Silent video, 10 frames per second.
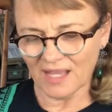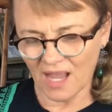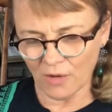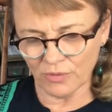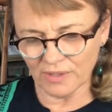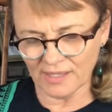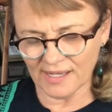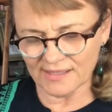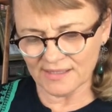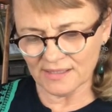I
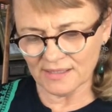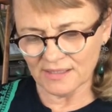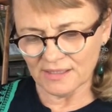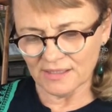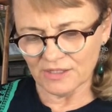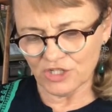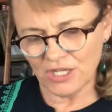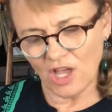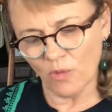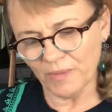realized she
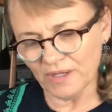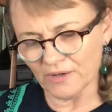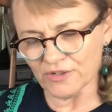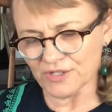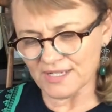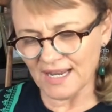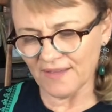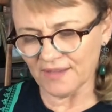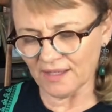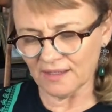helped me
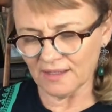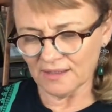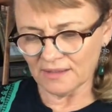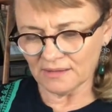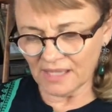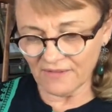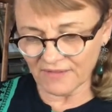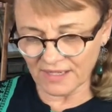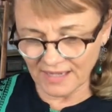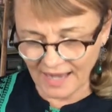understand that life
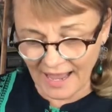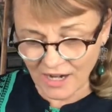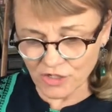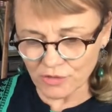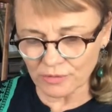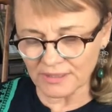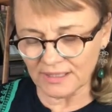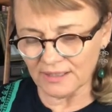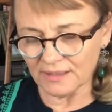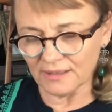can actually
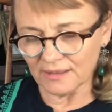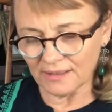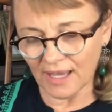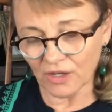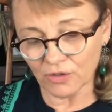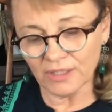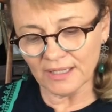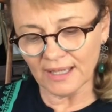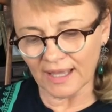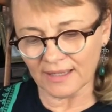get good
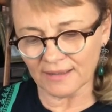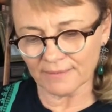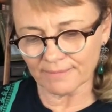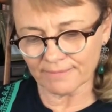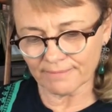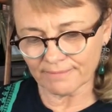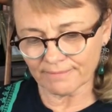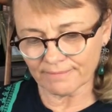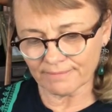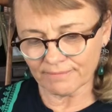again.
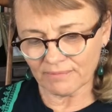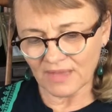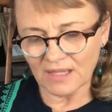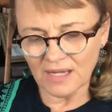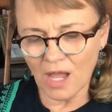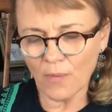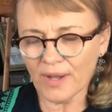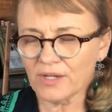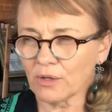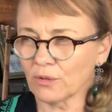Now I
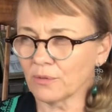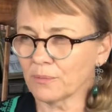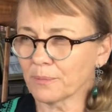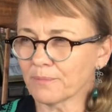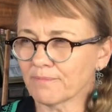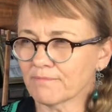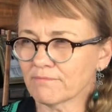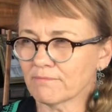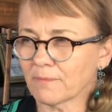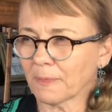know
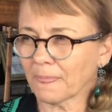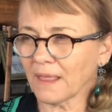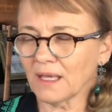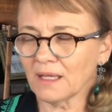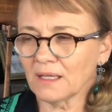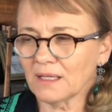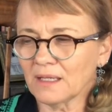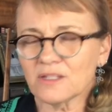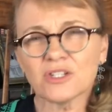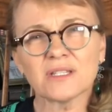
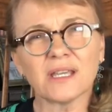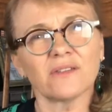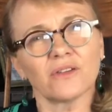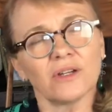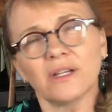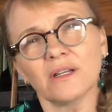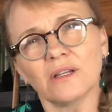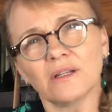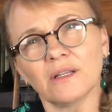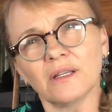it just gets good
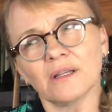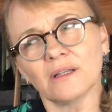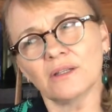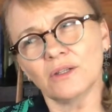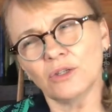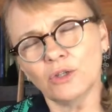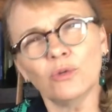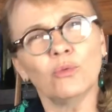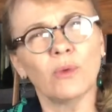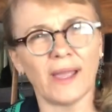in a new
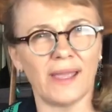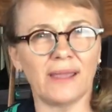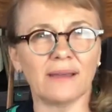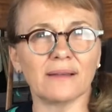way.